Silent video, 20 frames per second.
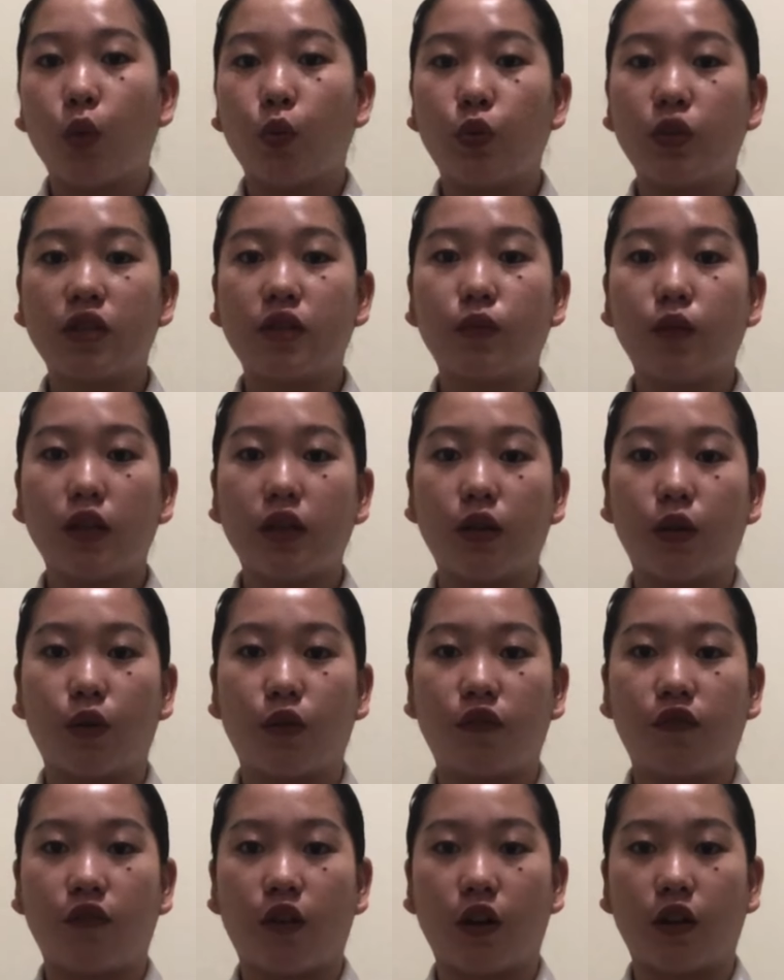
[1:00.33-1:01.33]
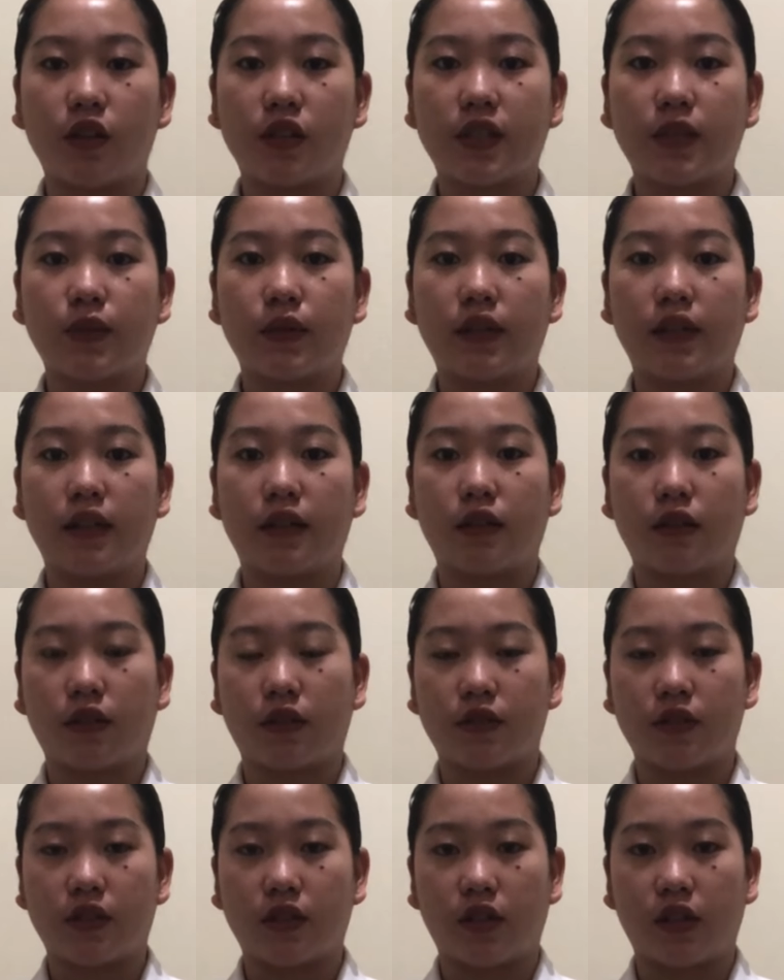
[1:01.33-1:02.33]
which we know falls within the
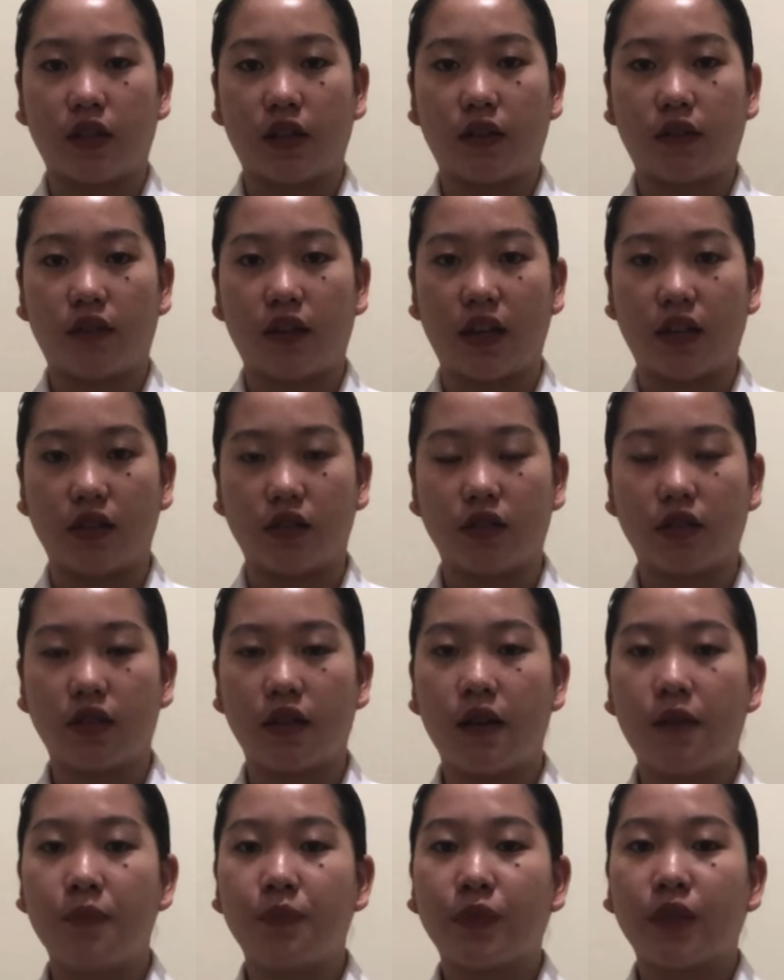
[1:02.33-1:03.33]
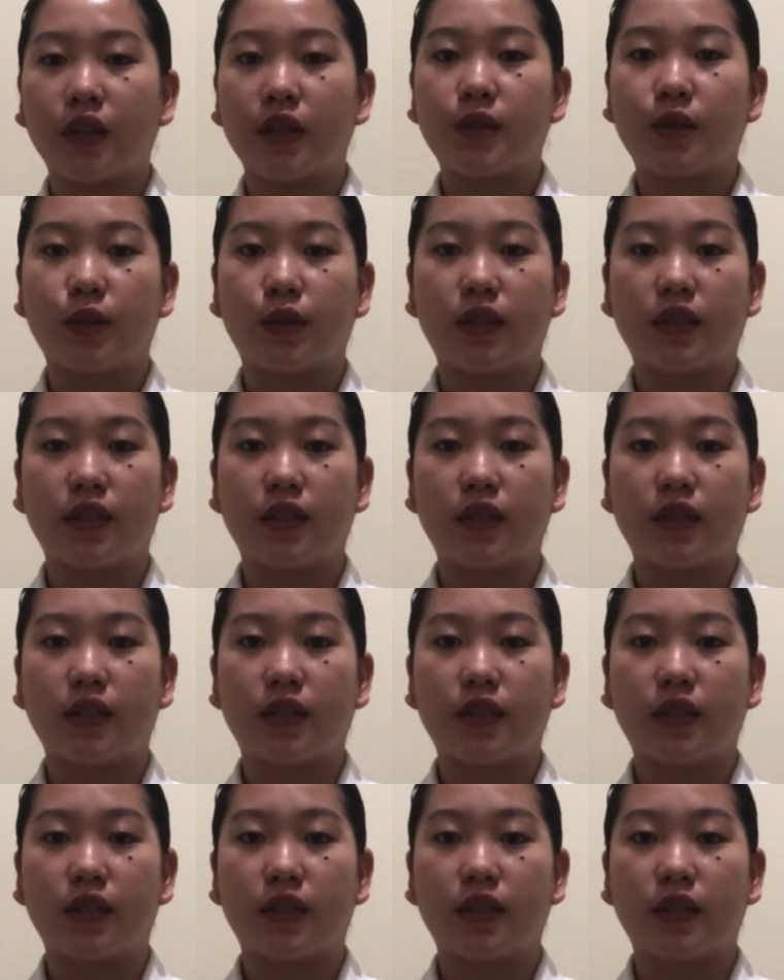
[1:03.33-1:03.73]
concerning range. So